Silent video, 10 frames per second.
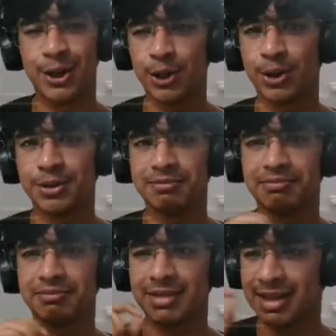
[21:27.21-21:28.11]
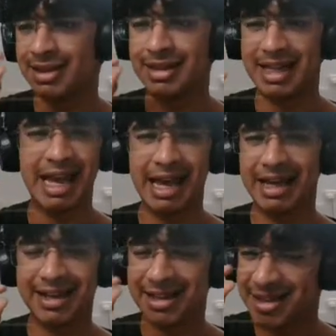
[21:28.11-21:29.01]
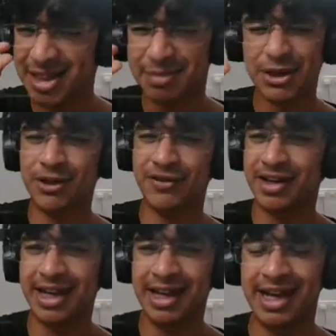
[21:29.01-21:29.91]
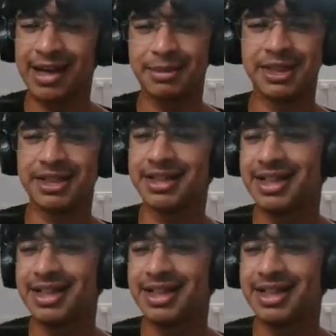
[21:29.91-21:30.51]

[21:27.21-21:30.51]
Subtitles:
I don't know this much of AIMS.